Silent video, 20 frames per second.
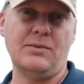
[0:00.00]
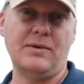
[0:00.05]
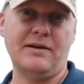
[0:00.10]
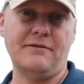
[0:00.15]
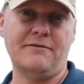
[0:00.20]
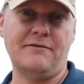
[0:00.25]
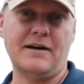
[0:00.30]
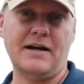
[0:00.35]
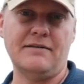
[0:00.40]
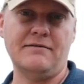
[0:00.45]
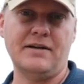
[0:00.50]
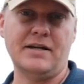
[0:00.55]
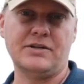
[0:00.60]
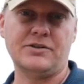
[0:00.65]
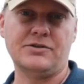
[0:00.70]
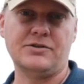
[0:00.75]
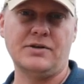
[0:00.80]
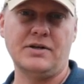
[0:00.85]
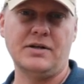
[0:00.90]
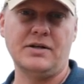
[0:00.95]
we have five
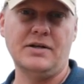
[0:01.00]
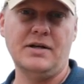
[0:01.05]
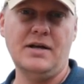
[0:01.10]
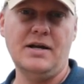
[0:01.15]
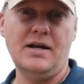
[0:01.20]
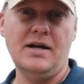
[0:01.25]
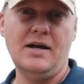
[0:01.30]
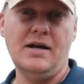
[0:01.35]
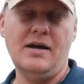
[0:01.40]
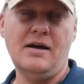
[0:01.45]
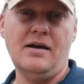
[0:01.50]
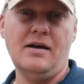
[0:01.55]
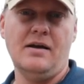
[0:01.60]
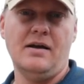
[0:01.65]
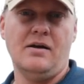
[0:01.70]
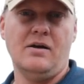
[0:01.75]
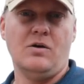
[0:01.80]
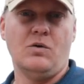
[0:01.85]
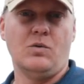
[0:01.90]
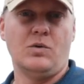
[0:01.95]
extra.
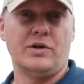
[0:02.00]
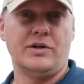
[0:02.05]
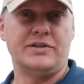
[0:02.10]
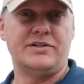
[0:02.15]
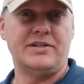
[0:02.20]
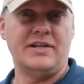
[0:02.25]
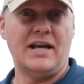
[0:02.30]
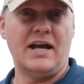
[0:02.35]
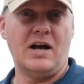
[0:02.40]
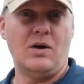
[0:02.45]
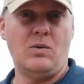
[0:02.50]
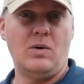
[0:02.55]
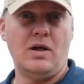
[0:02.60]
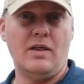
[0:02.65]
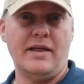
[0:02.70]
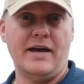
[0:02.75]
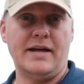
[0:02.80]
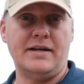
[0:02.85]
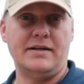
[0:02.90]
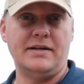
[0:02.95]
We're gonna see how
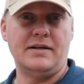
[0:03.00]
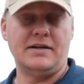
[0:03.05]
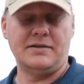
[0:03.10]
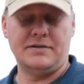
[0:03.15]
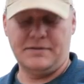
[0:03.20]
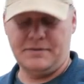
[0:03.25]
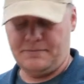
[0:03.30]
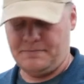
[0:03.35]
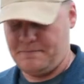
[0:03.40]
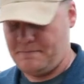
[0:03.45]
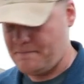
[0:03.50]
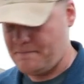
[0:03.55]
well that does.